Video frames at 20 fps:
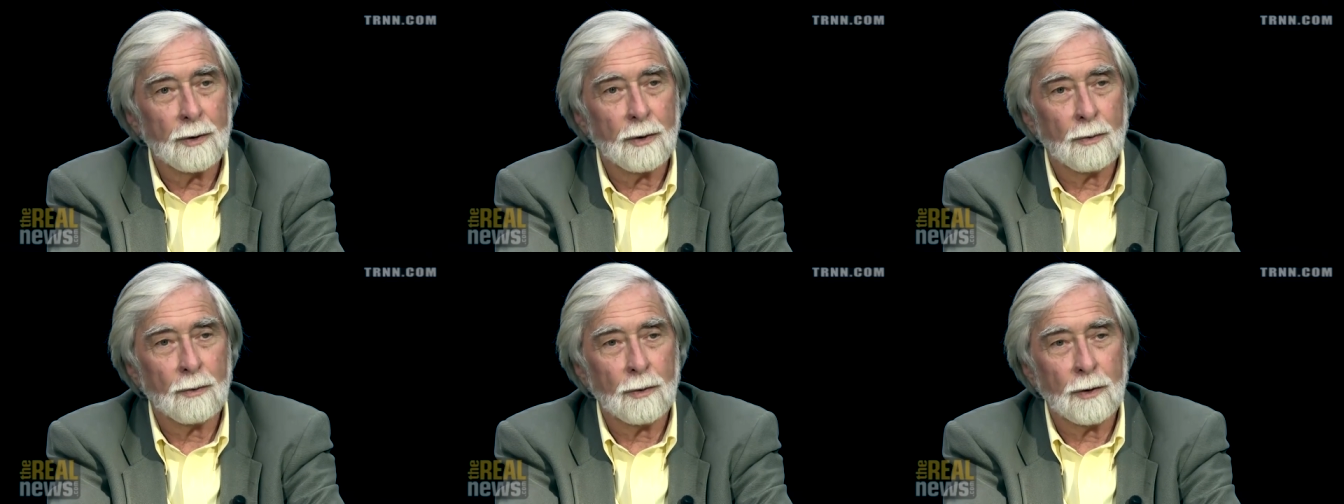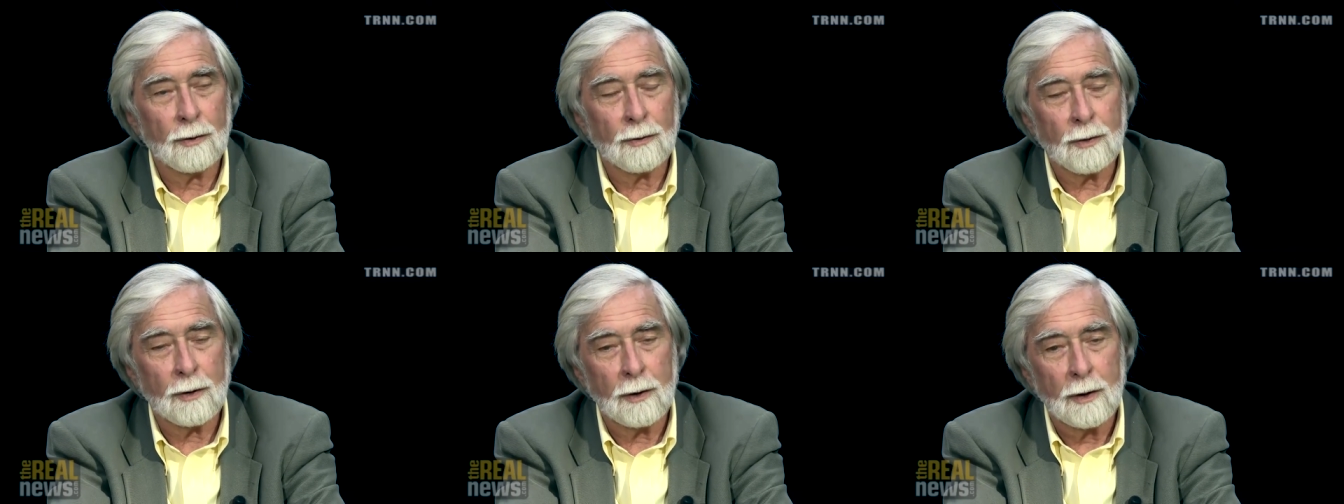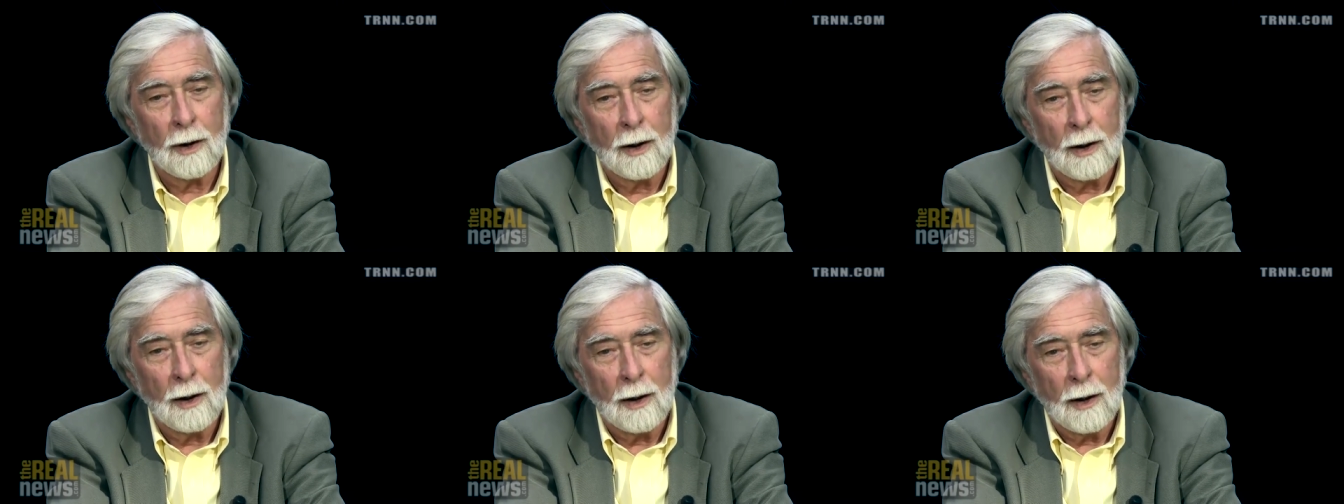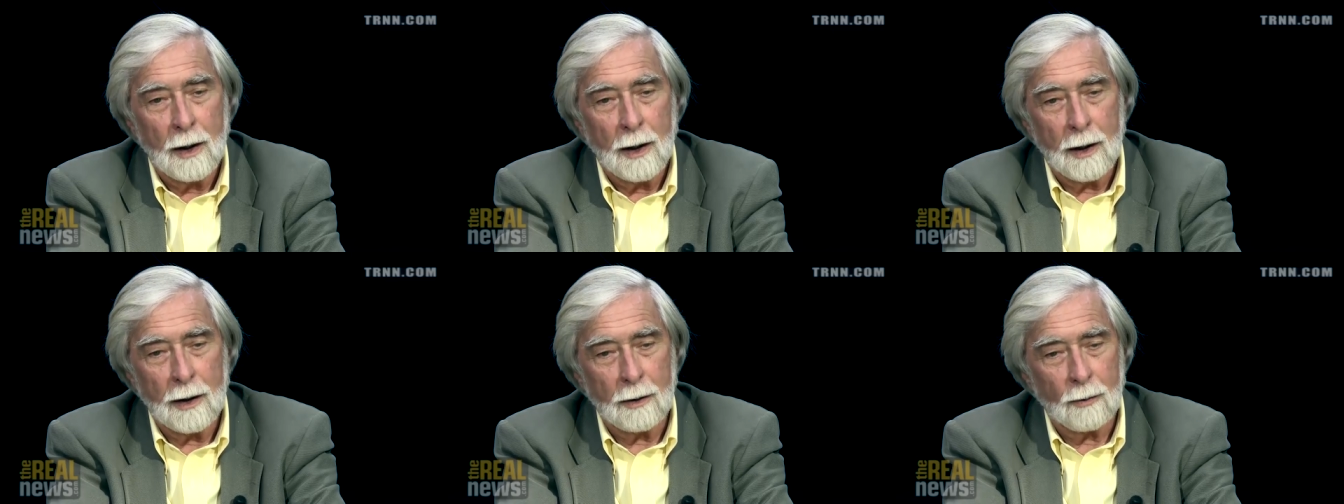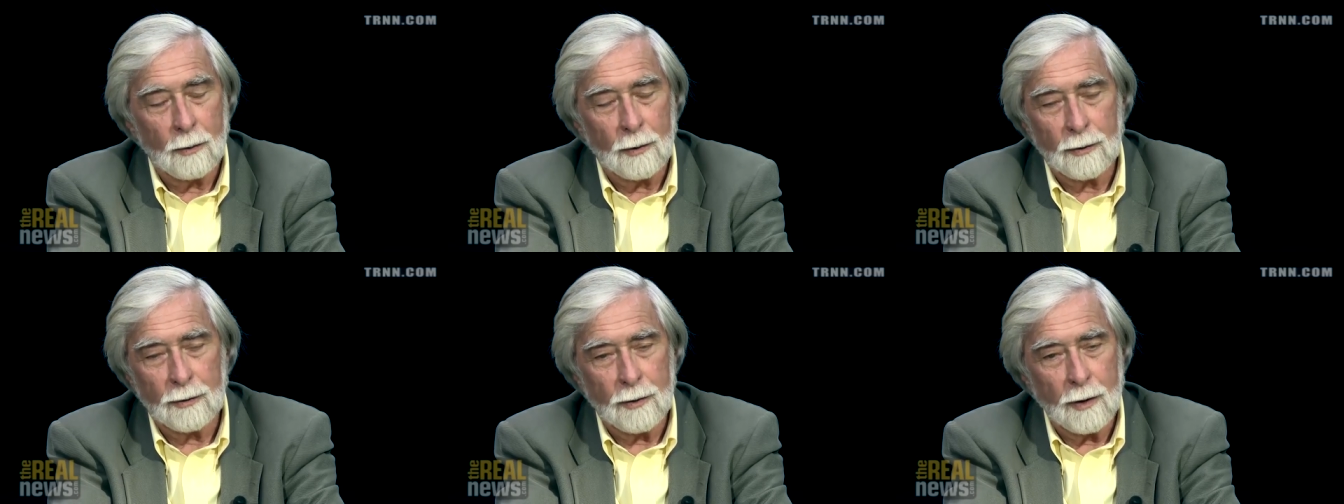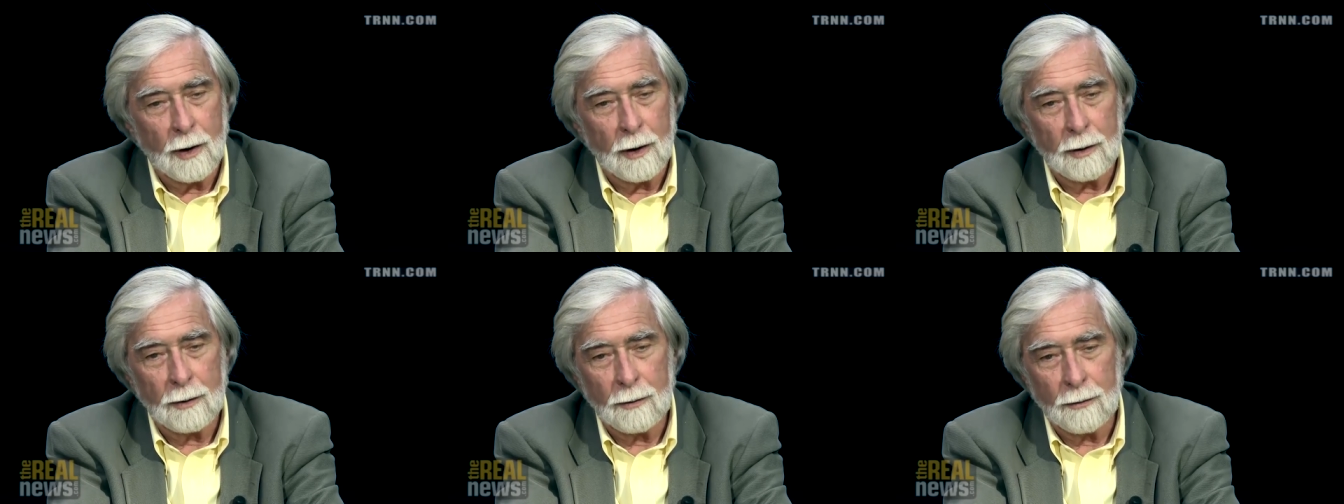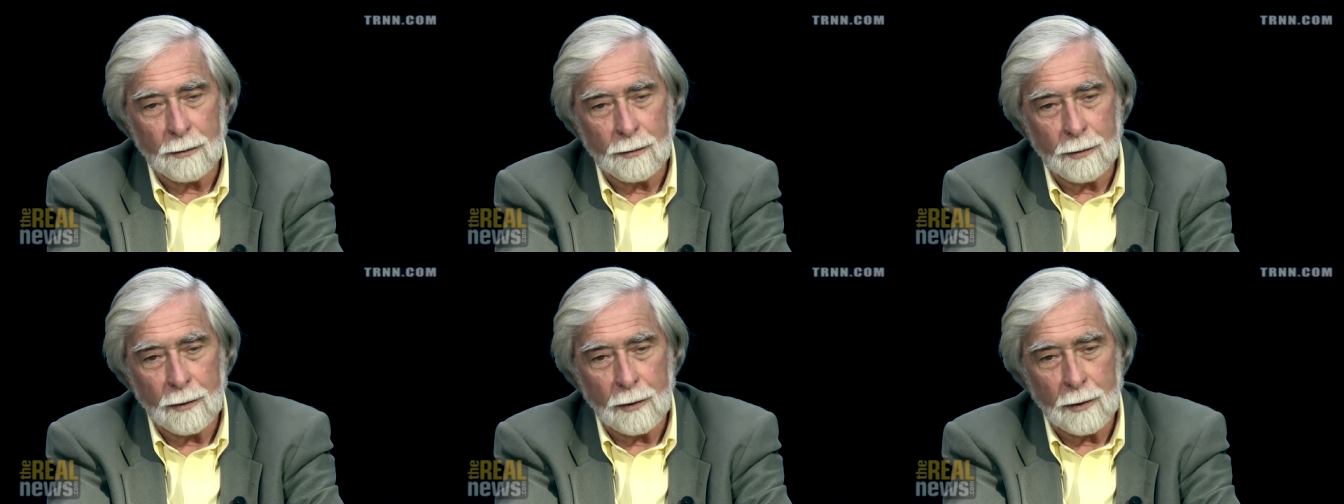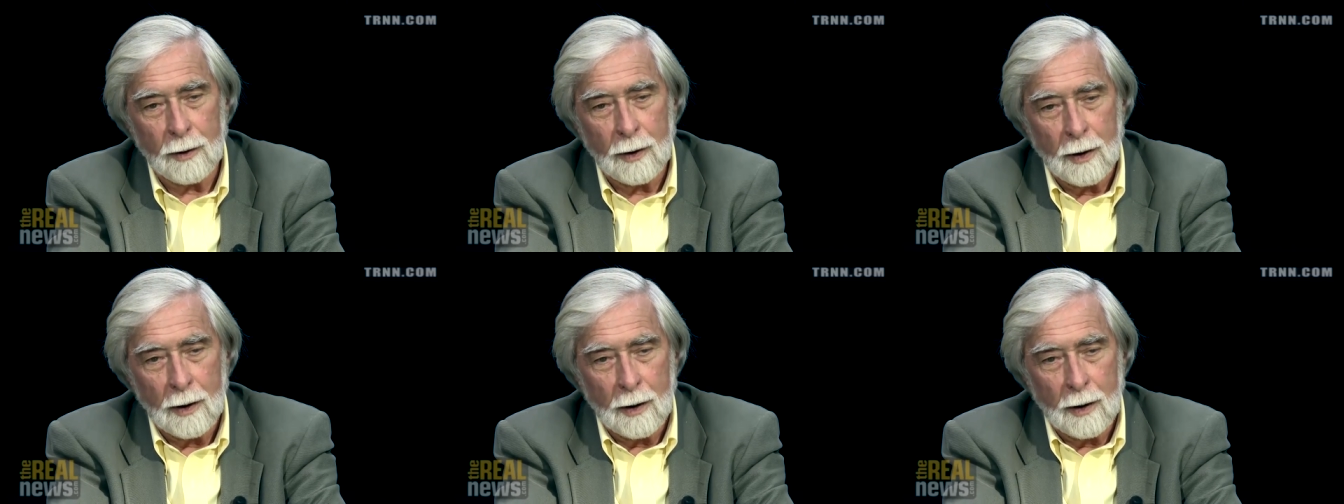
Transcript: no reason, and it was done for